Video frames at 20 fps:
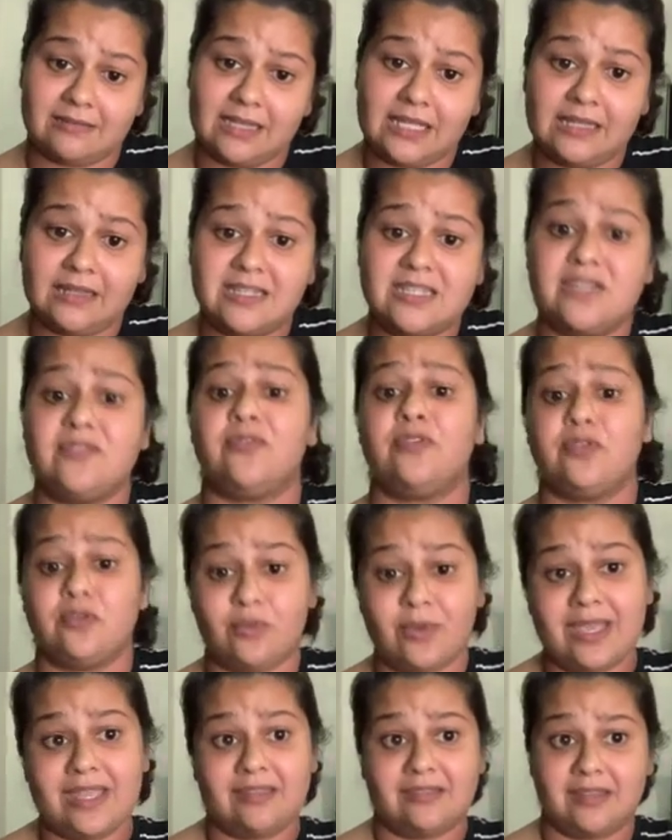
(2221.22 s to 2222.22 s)
in the different
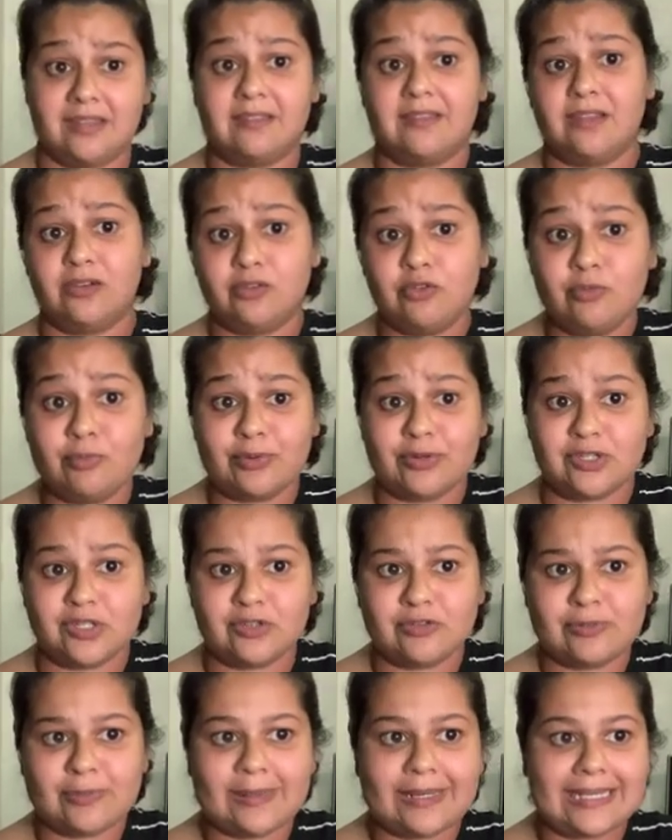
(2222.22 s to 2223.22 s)
ways that they do
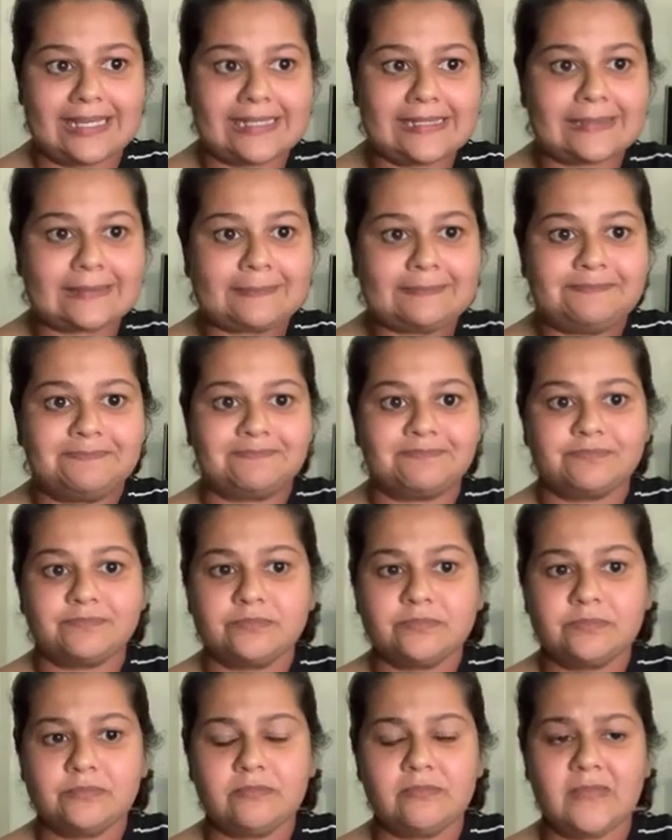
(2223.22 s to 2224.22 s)
produce plays.
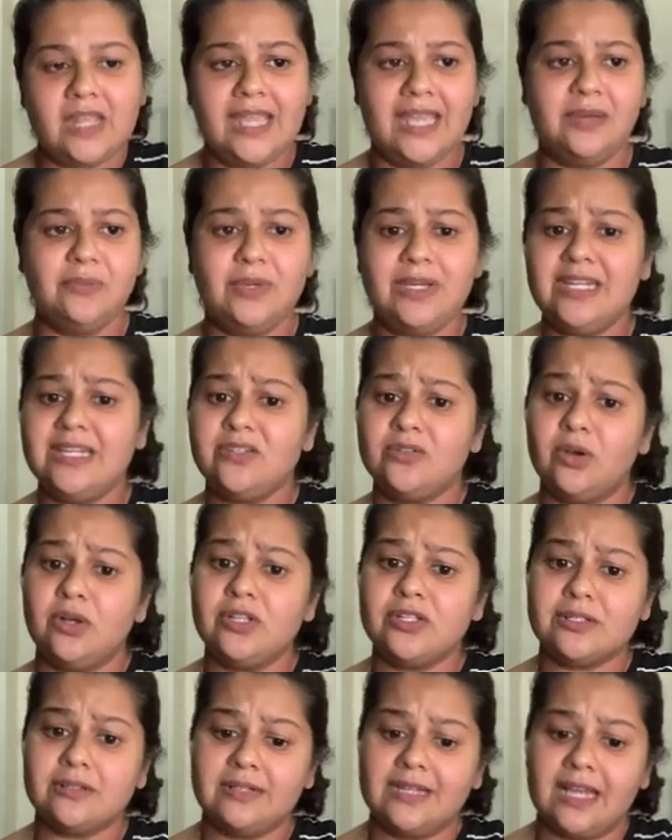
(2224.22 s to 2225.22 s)
And we need to
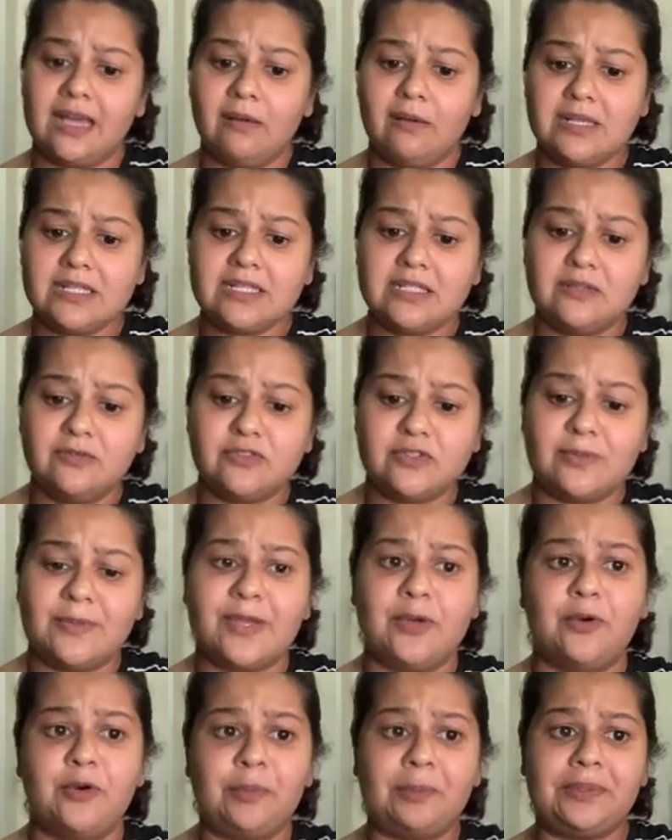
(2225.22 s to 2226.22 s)
also allow ourselves to be
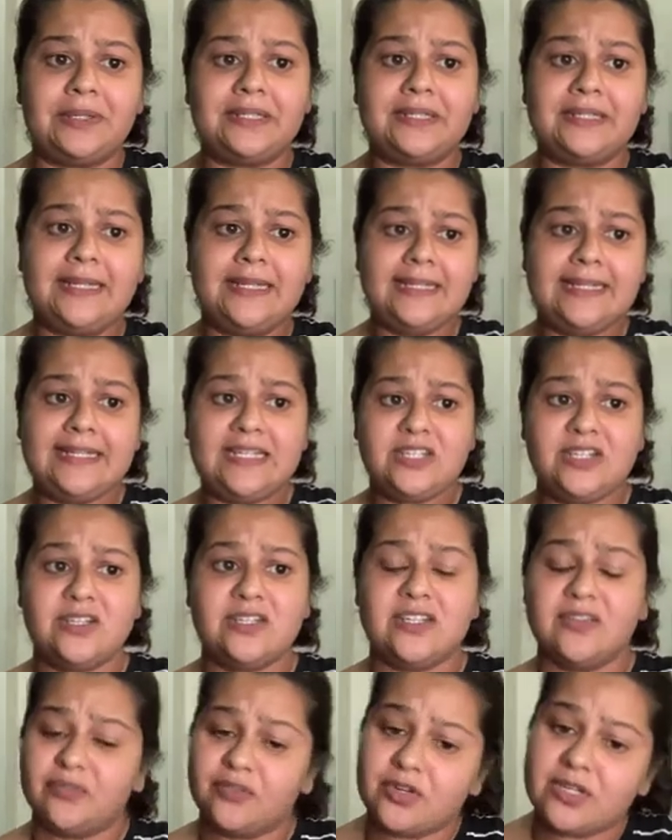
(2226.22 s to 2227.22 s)
open to
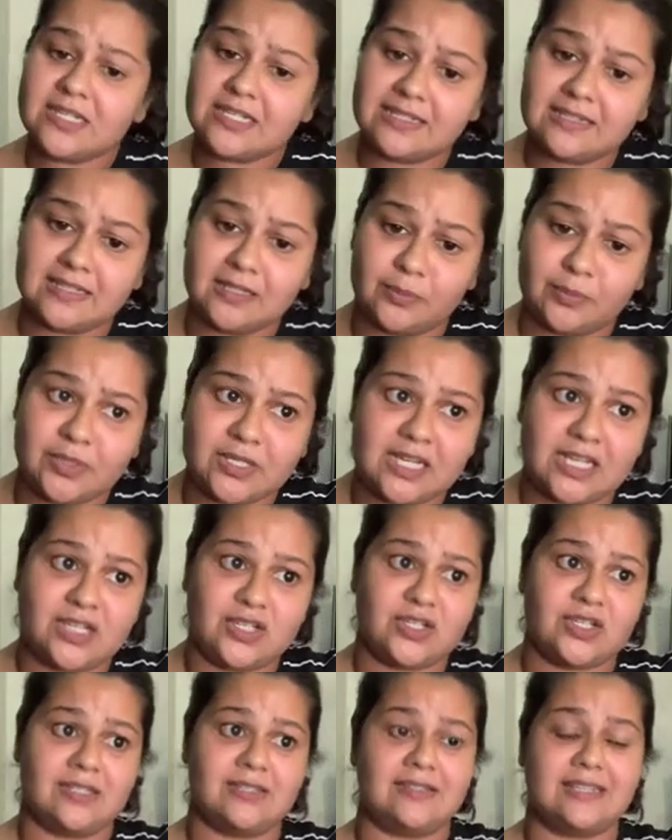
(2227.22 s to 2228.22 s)
different
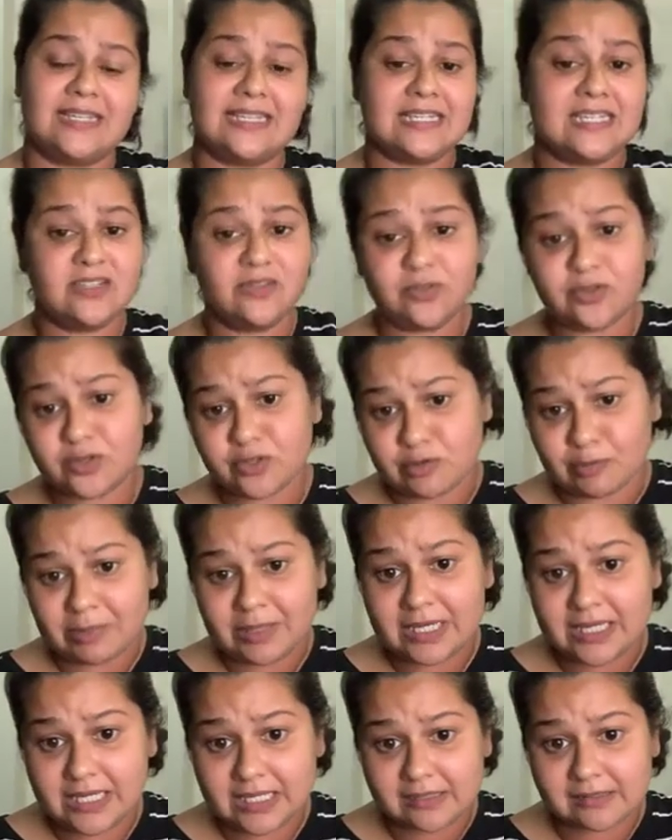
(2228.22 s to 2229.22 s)
interpretations and different
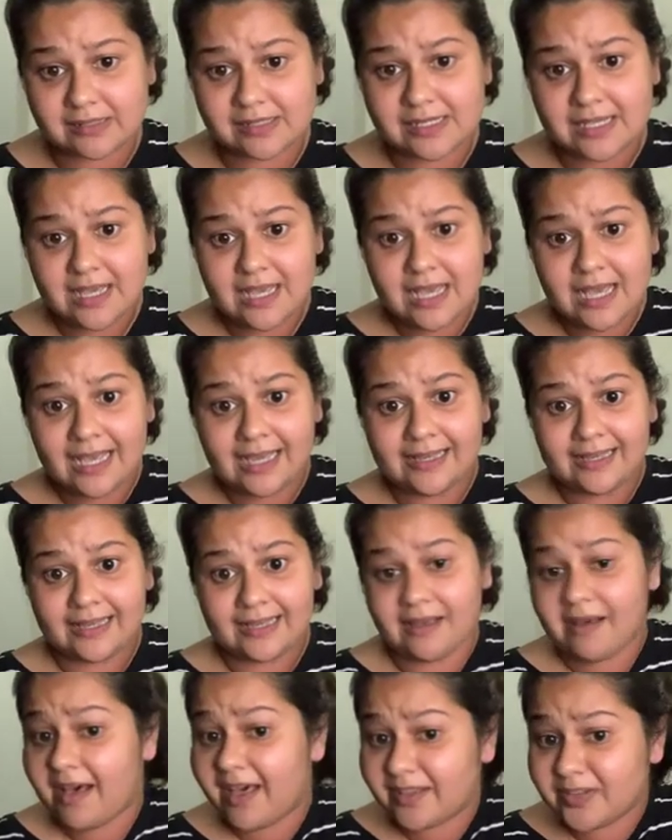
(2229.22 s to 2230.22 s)
opinions.
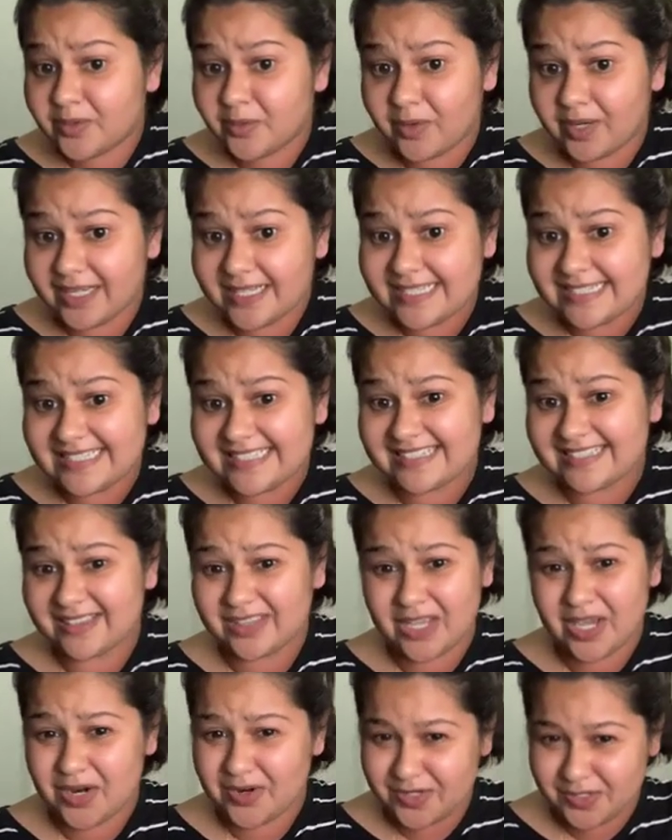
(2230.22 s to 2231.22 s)
Otherwise,
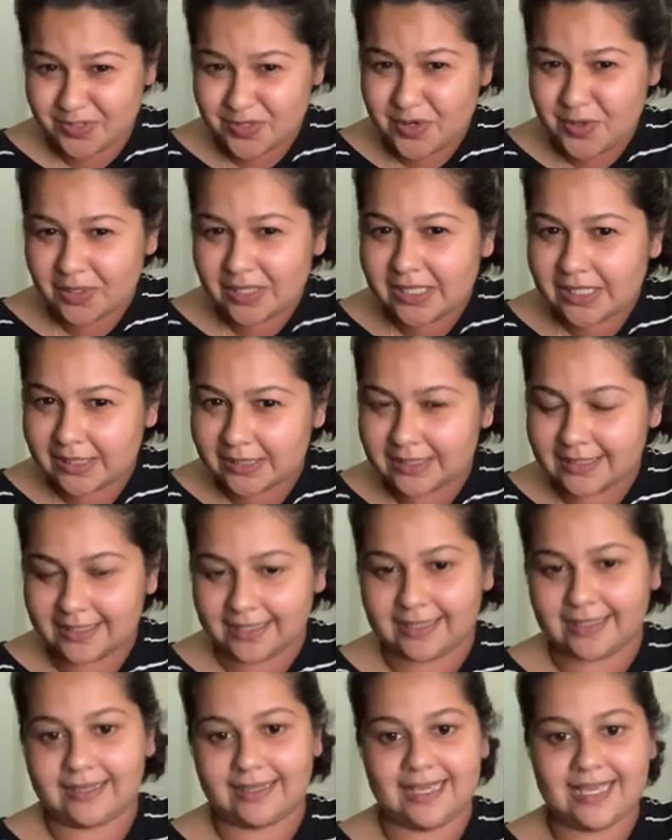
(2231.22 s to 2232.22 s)
there is no
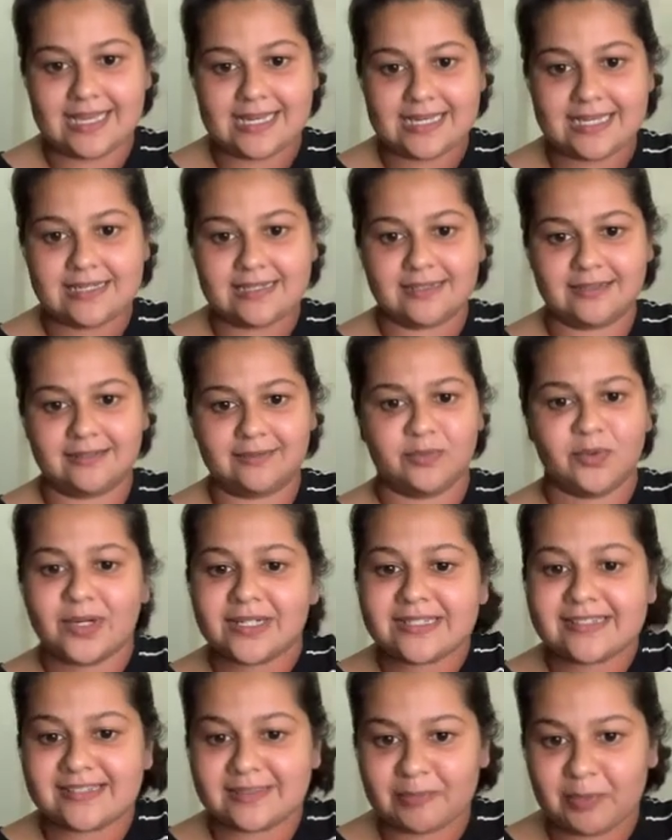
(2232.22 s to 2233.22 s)
learning. And what
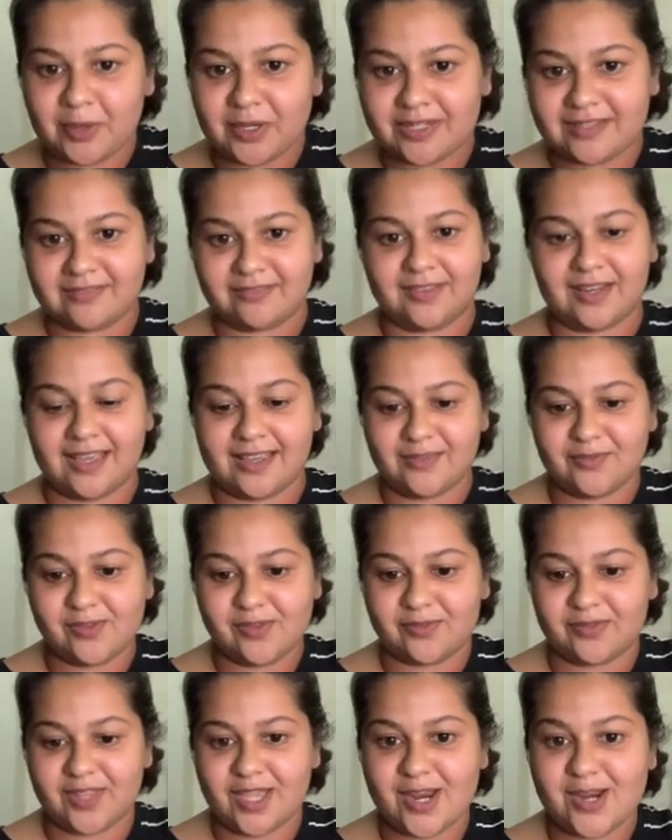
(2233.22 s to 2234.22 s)
is the point of life
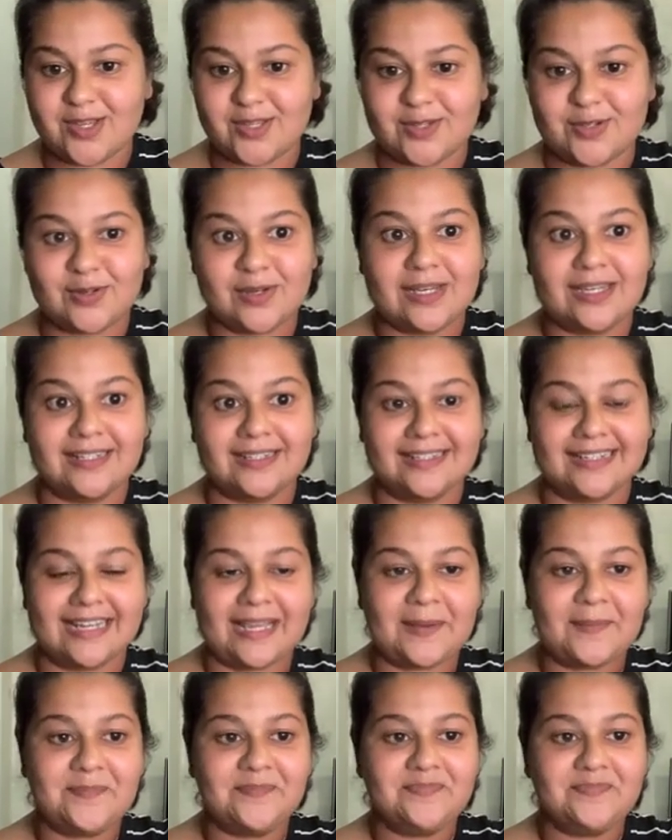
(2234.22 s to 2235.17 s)
if there is no learning?